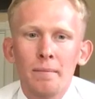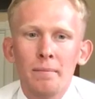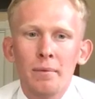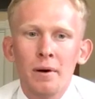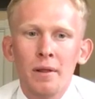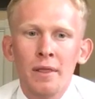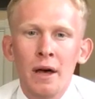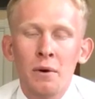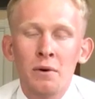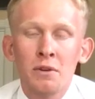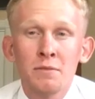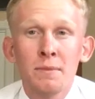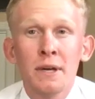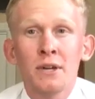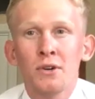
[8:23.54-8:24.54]
But that was
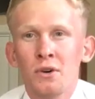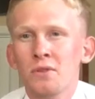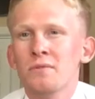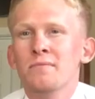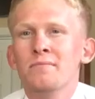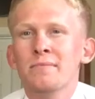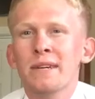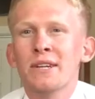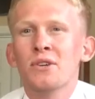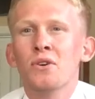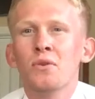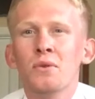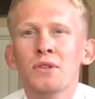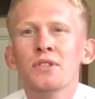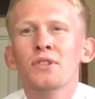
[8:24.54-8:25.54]
my goal. My
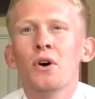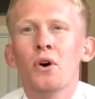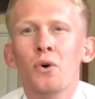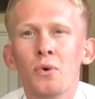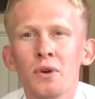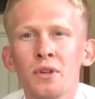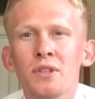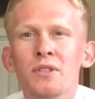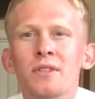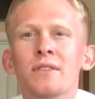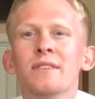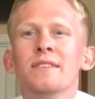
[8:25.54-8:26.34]
goal was to always